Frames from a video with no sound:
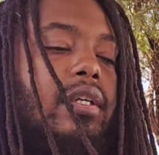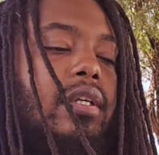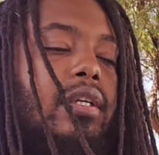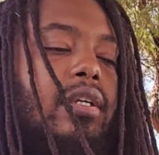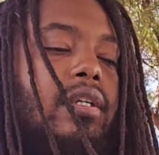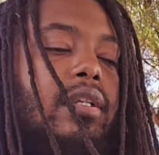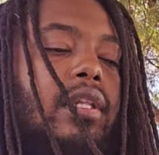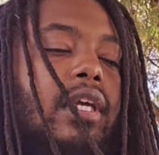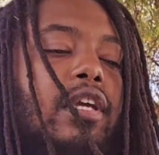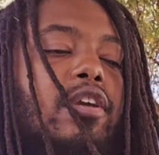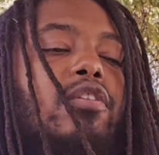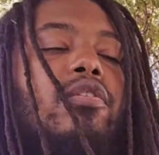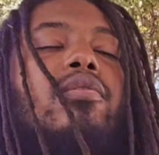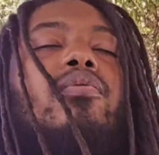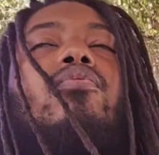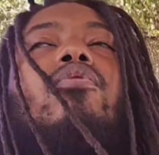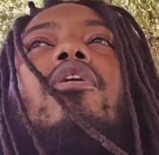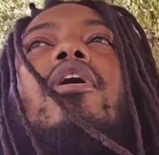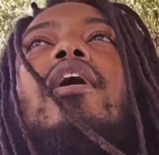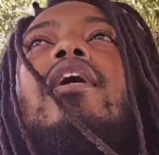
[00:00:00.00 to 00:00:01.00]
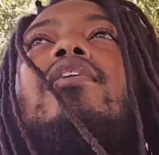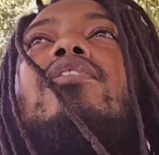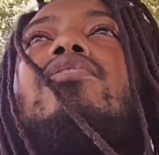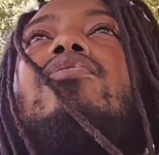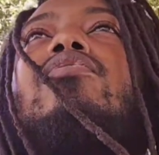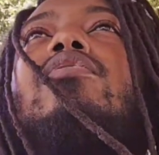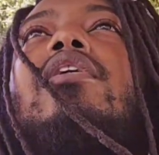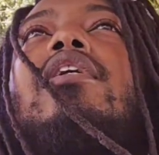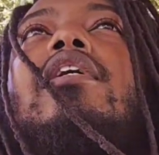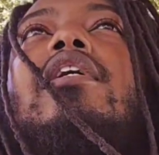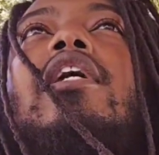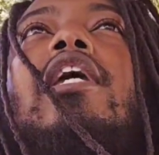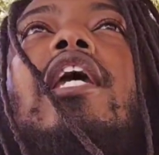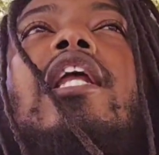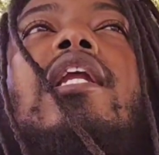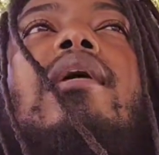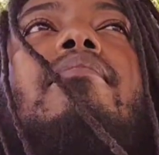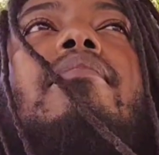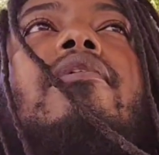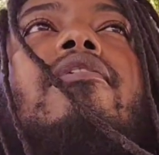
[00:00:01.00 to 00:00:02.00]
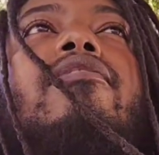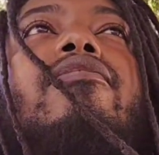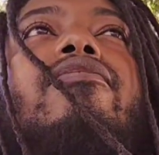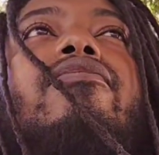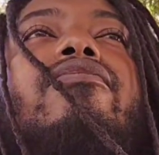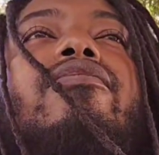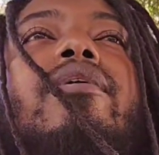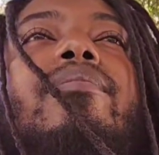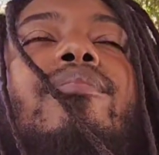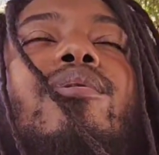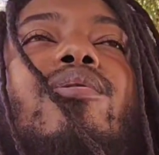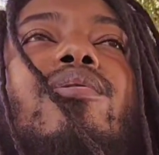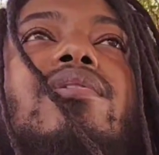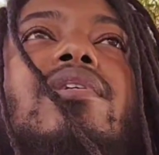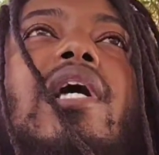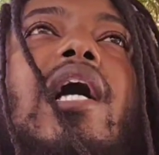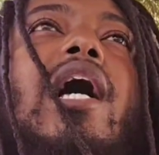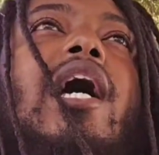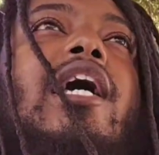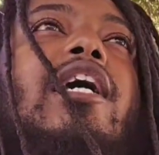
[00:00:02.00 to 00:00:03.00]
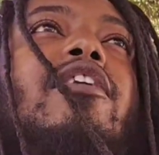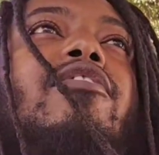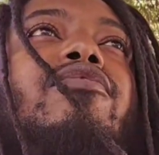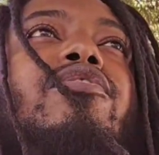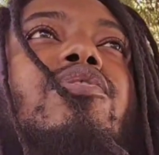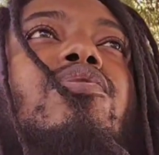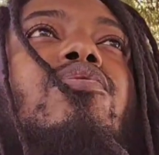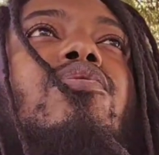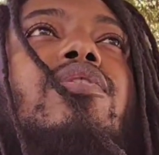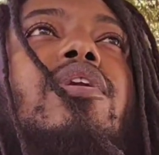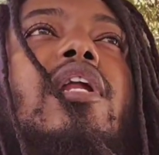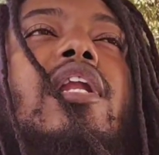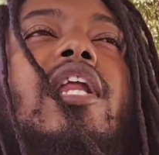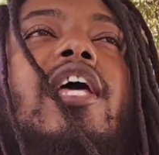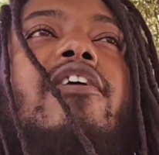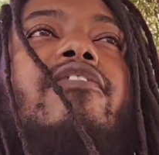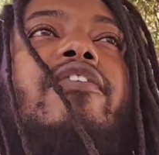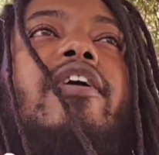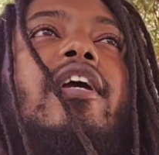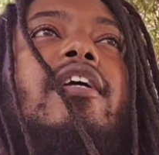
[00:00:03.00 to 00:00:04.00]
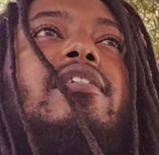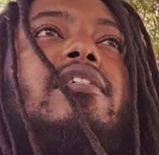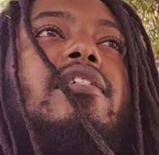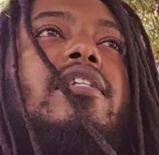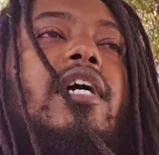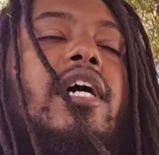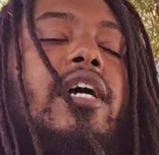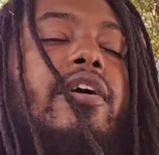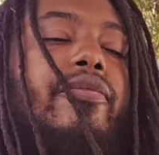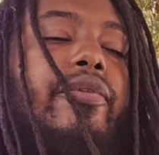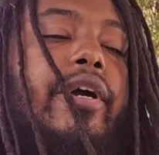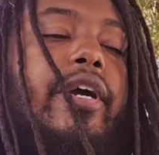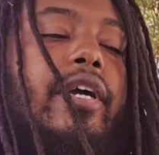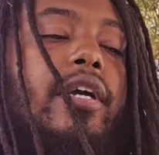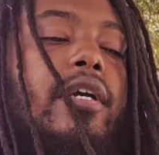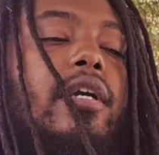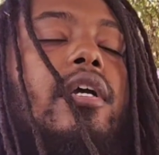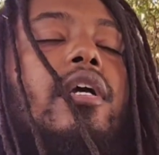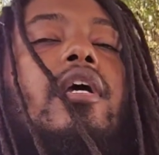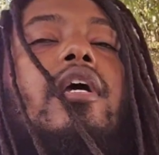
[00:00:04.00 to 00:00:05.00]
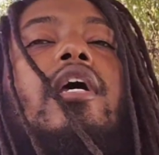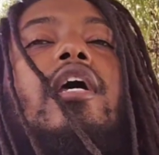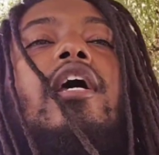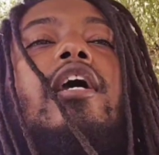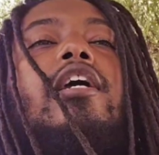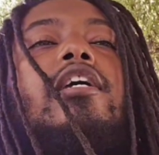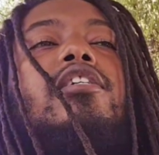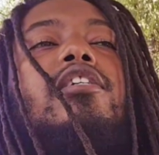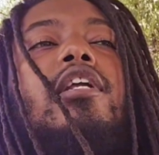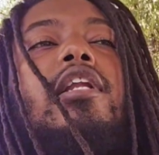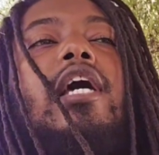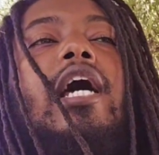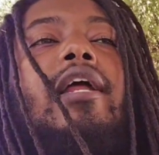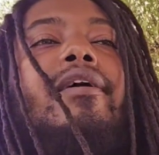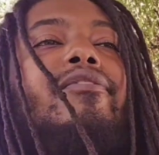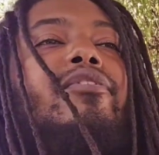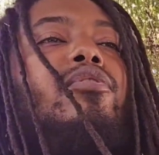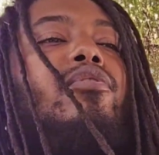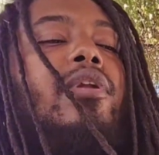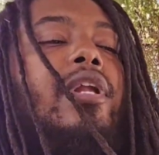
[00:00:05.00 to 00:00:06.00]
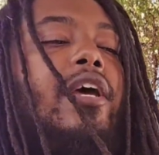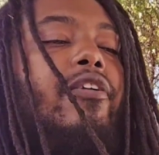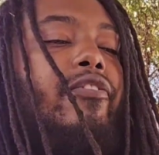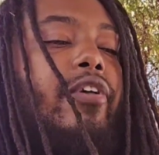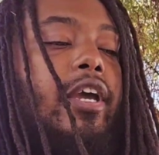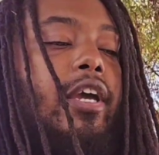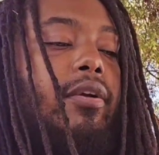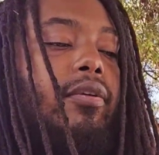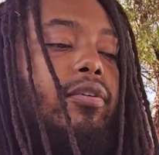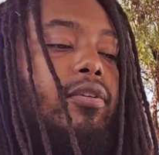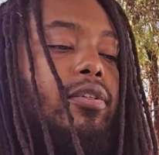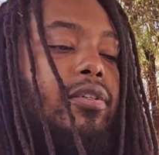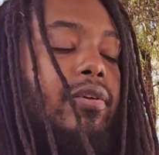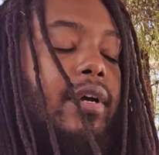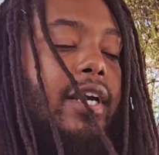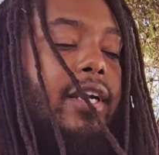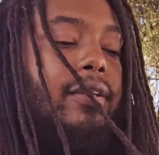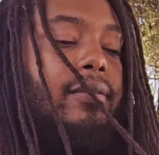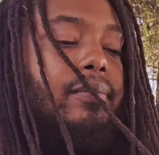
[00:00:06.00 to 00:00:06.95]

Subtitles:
think you're gonna walk into the kingdom of the Most High if you on the left hand side, right? Because a lot of you left handers, right?